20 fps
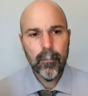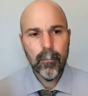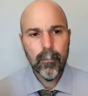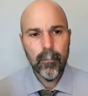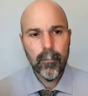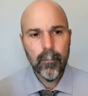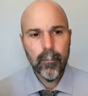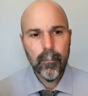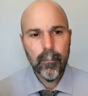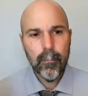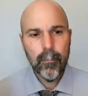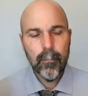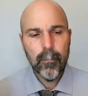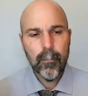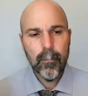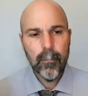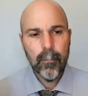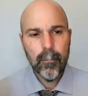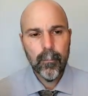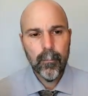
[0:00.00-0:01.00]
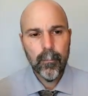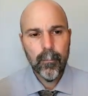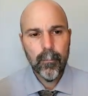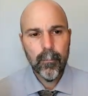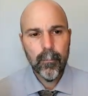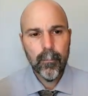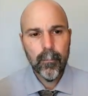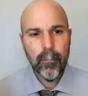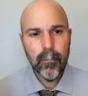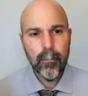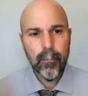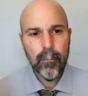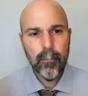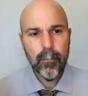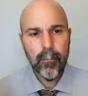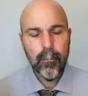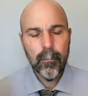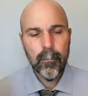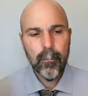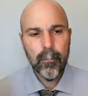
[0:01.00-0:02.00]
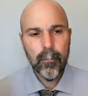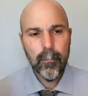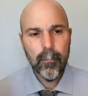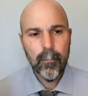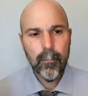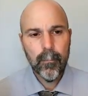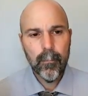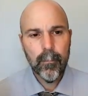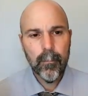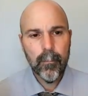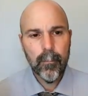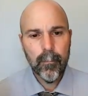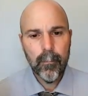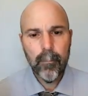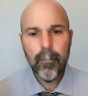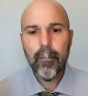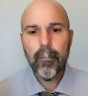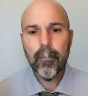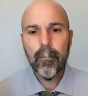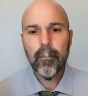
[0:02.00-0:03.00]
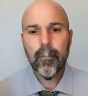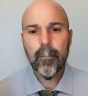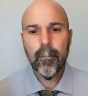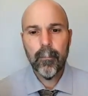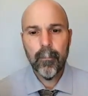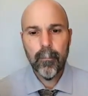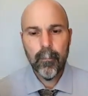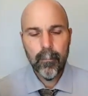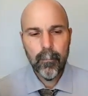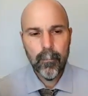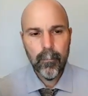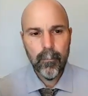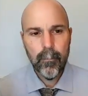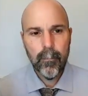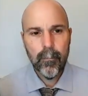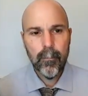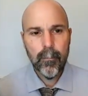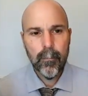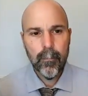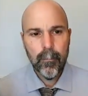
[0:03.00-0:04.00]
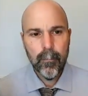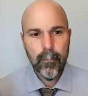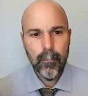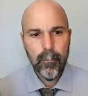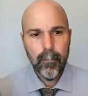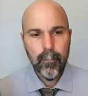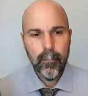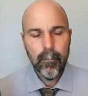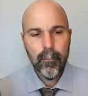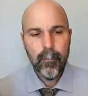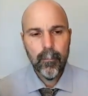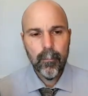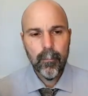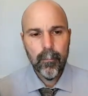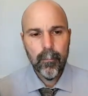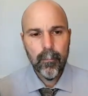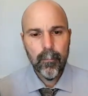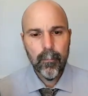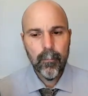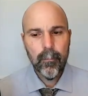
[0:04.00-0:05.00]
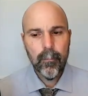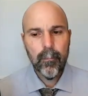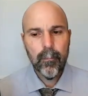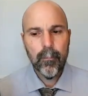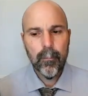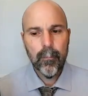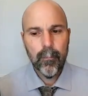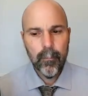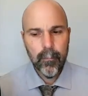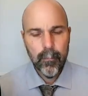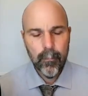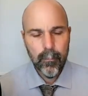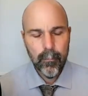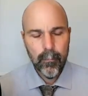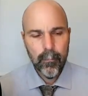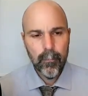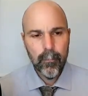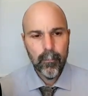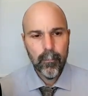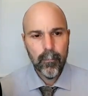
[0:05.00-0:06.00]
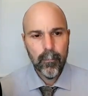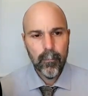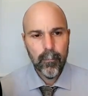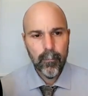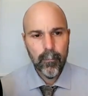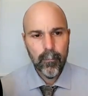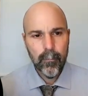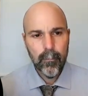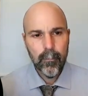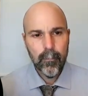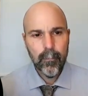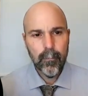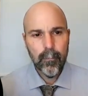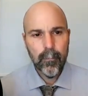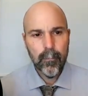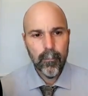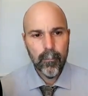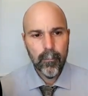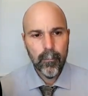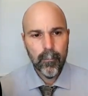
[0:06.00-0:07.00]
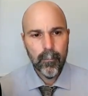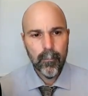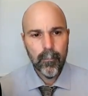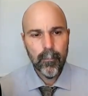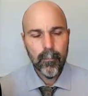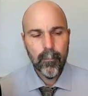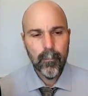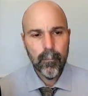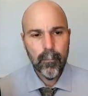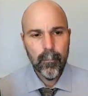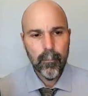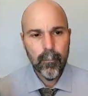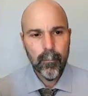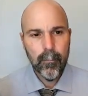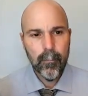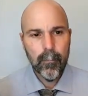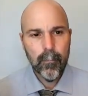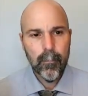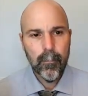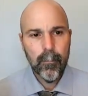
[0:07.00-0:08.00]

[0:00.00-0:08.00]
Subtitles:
(silent)